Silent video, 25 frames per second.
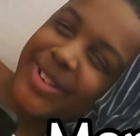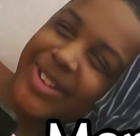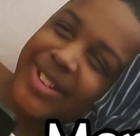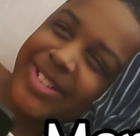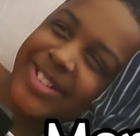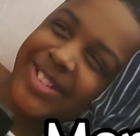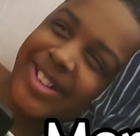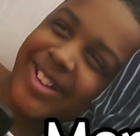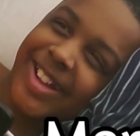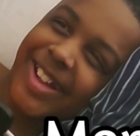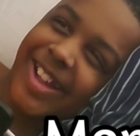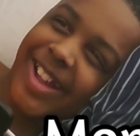I
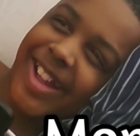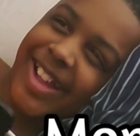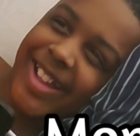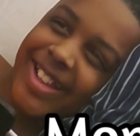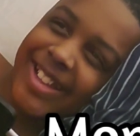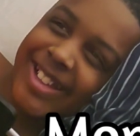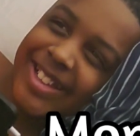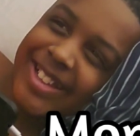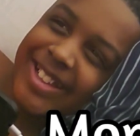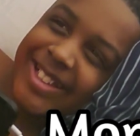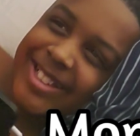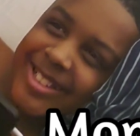was like, eh.
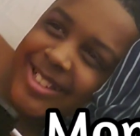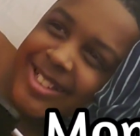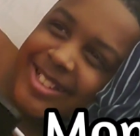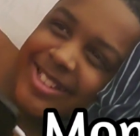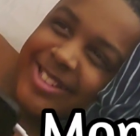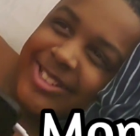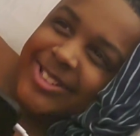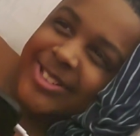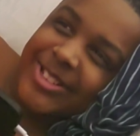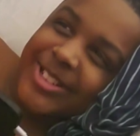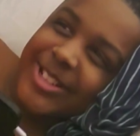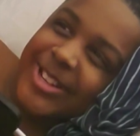
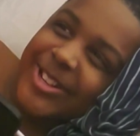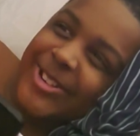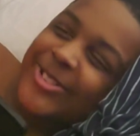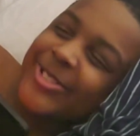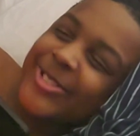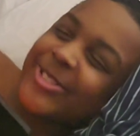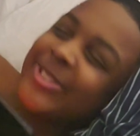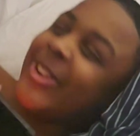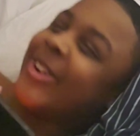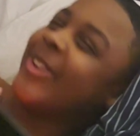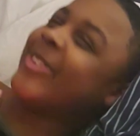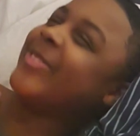You
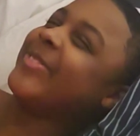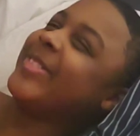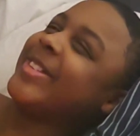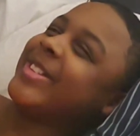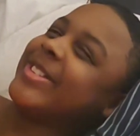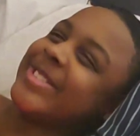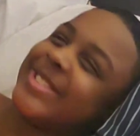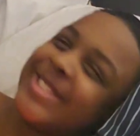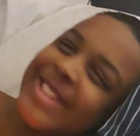told me it